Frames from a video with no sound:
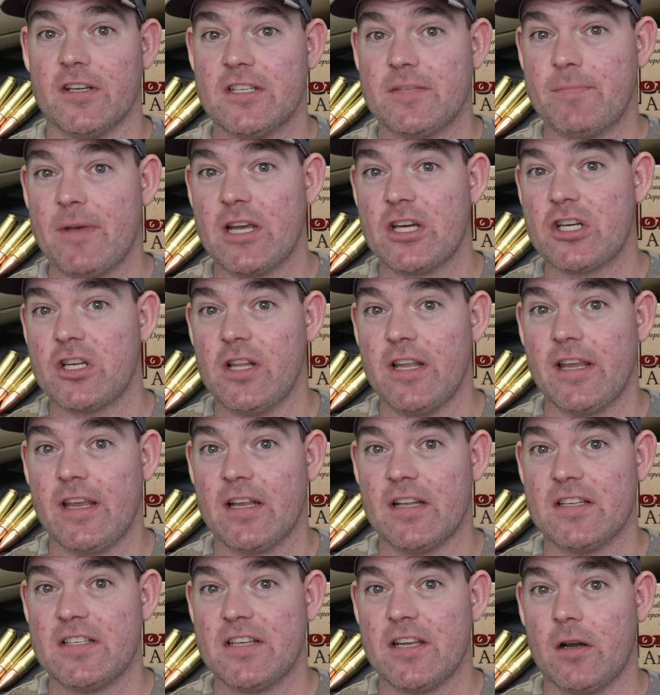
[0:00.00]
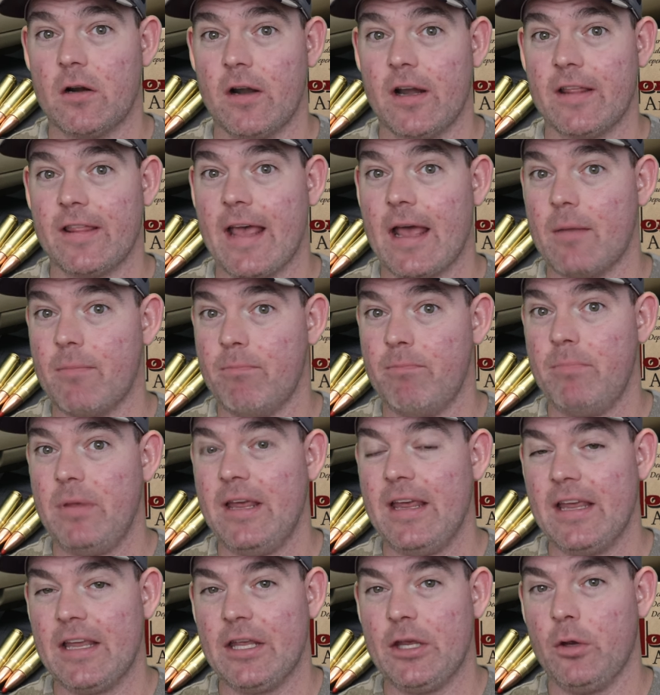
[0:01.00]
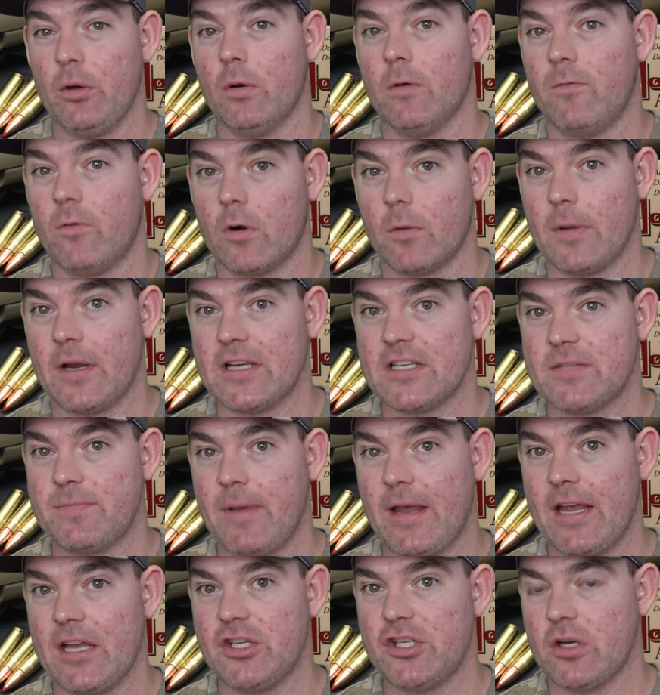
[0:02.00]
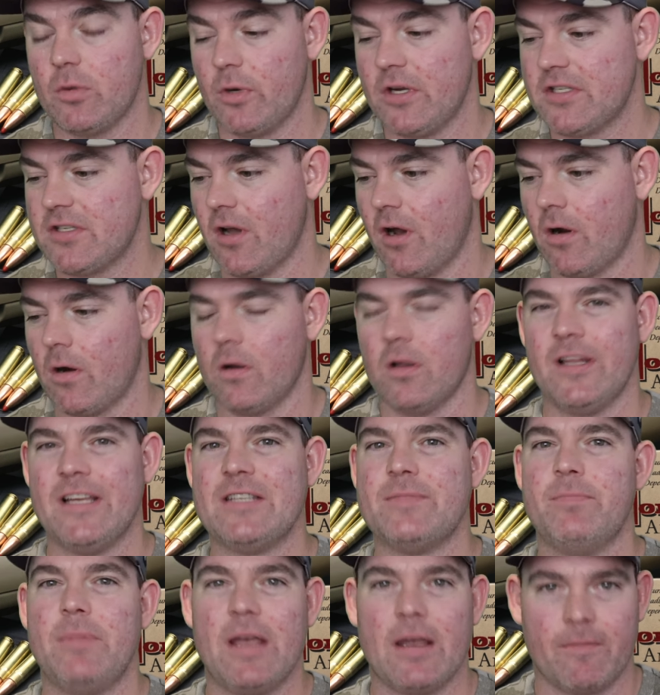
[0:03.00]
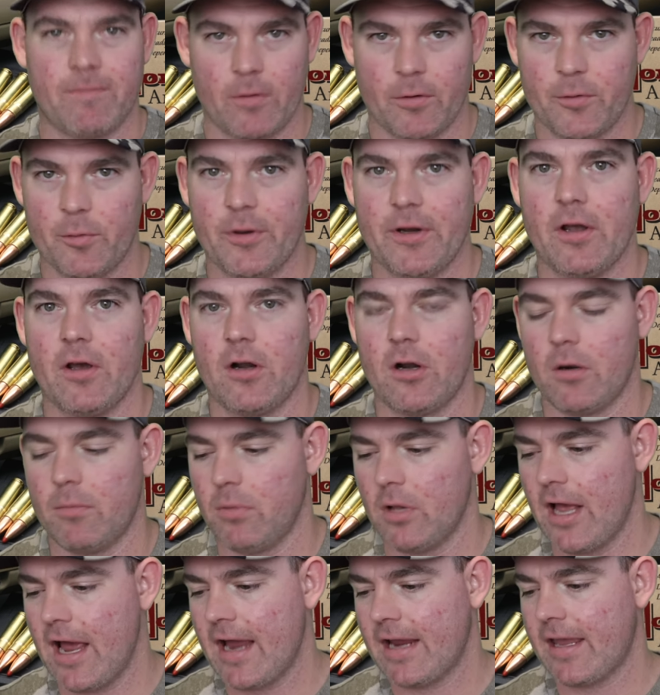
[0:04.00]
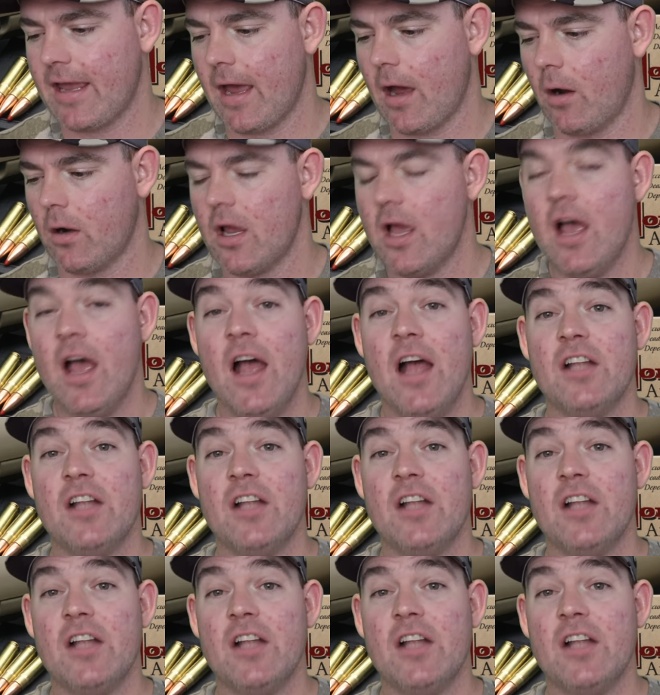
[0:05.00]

especially considering that big uniform expansion we saw, or at least big for 300 Blackout.